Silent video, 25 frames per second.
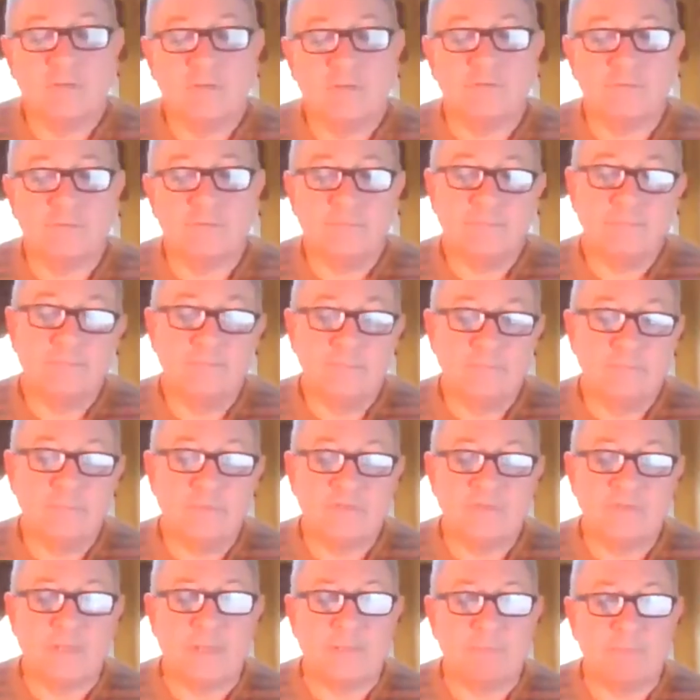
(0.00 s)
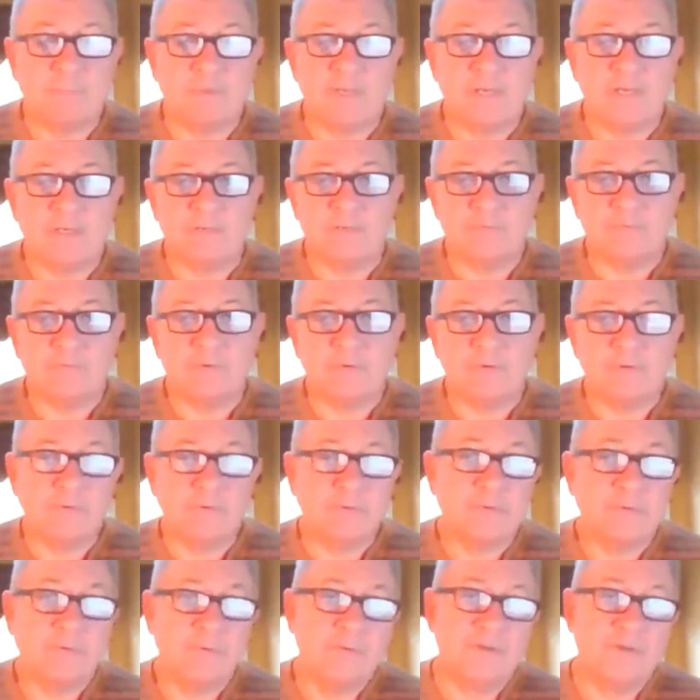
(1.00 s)
because we stopped paying
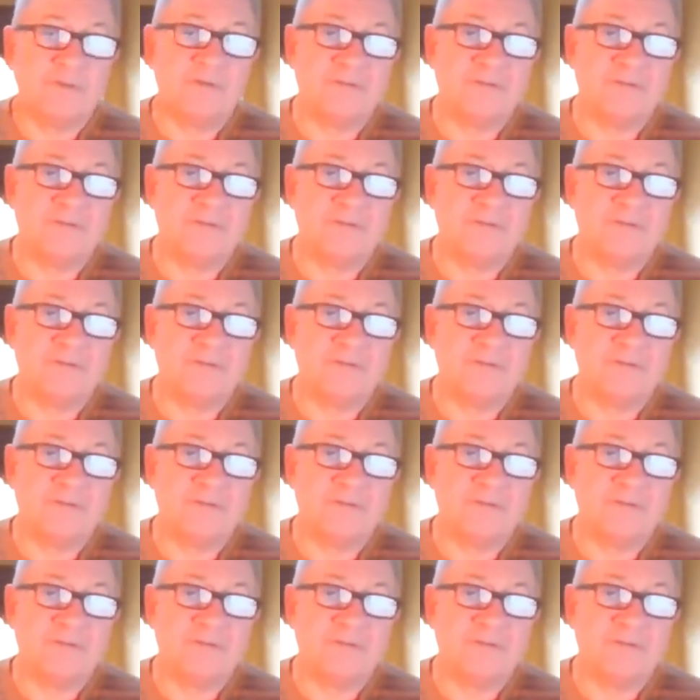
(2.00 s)
insurance,